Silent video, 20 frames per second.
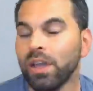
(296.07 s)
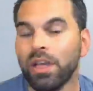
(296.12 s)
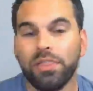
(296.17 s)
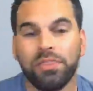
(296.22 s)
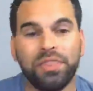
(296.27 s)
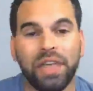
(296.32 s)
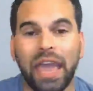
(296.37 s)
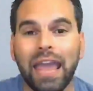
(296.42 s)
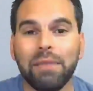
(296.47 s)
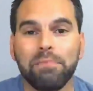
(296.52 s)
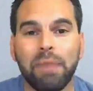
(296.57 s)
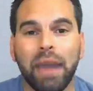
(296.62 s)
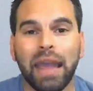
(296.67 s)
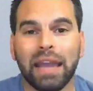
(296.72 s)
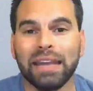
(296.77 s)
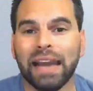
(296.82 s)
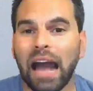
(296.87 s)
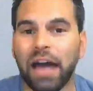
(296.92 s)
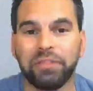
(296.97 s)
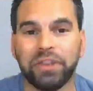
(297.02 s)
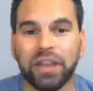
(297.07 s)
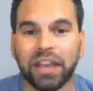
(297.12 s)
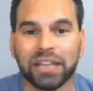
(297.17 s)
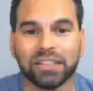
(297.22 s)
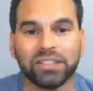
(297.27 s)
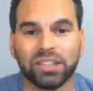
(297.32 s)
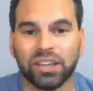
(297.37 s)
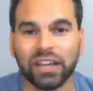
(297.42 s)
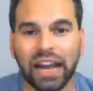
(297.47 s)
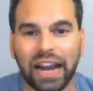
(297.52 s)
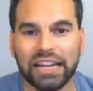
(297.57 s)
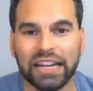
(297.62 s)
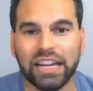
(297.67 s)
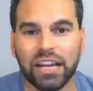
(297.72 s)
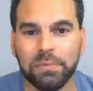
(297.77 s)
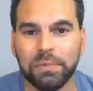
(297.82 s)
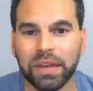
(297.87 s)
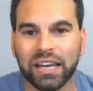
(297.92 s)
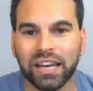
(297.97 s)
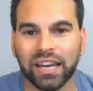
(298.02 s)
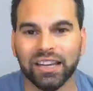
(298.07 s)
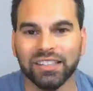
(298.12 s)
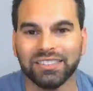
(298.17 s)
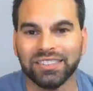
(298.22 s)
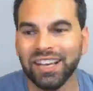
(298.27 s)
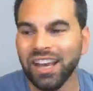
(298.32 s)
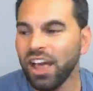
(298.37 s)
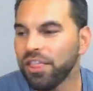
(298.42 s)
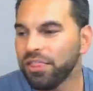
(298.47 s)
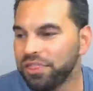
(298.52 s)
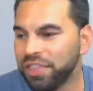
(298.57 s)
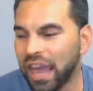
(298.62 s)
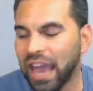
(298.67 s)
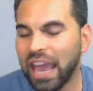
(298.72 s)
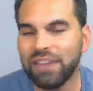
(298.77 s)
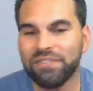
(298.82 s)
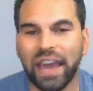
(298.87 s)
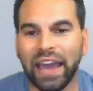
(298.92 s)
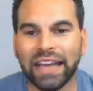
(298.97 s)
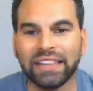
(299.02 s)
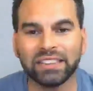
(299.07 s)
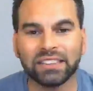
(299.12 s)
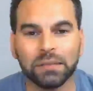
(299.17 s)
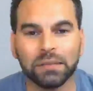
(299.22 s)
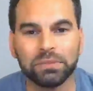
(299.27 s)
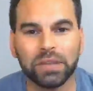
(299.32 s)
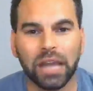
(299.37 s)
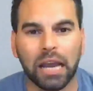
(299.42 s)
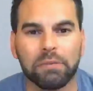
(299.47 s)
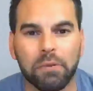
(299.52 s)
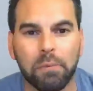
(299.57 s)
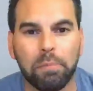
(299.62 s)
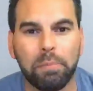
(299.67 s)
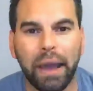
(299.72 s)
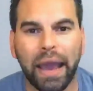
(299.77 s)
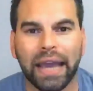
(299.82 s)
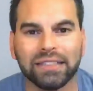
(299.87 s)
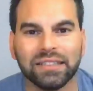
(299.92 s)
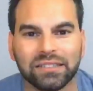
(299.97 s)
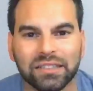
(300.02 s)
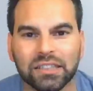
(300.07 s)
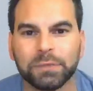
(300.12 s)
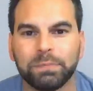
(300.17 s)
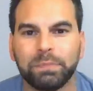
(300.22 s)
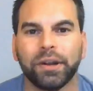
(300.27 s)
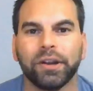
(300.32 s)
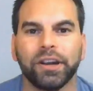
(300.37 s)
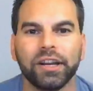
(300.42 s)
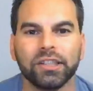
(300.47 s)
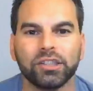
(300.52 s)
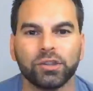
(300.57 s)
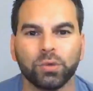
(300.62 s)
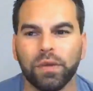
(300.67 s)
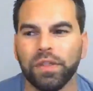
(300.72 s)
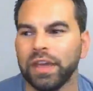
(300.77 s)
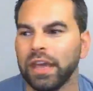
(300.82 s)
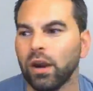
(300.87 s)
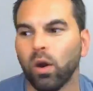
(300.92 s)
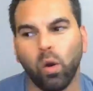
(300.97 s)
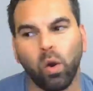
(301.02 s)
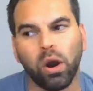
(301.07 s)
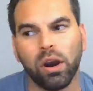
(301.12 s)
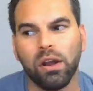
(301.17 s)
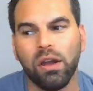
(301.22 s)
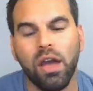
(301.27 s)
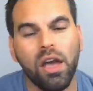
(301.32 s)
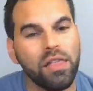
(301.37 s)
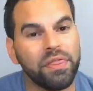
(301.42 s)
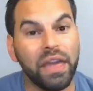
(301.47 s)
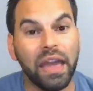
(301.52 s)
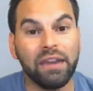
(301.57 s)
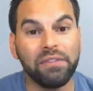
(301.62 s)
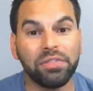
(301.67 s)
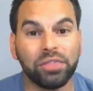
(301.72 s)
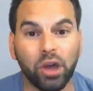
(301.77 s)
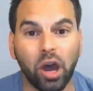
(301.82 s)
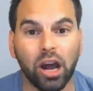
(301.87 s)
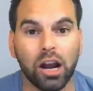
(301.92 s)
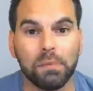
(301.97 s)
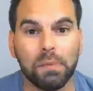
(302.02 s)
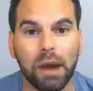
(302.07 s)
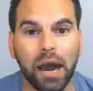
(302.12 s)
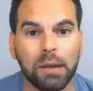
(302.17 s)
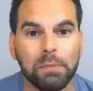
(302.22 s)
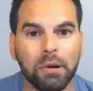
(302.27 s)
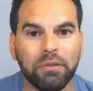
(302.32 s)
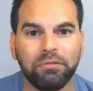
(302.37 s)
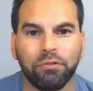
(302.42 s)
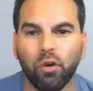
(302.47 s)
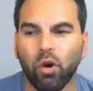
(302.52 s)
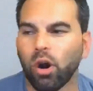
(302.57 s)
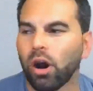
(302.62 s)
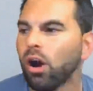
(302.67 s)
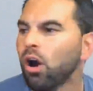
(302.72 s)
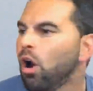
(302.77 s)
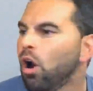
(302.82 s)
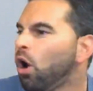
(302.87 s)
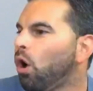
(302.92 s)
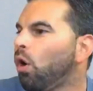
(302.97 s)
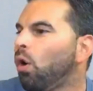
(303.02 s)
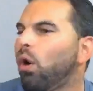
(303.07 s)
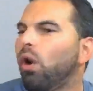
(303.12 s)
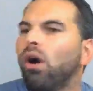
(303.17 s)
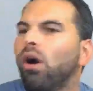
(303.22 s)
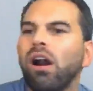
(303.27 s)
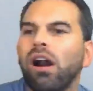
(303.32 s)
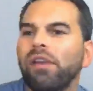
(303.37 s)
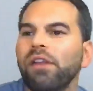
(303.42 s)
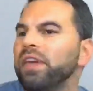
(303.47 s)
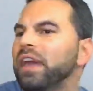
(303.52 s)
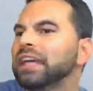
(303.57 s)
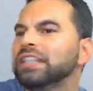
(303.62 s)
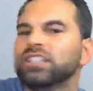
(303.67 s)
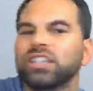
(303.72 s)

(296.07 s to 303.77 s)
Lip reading: They may not think it's a good idea because they've had some type of past experience with it, or they've thought about it before, or they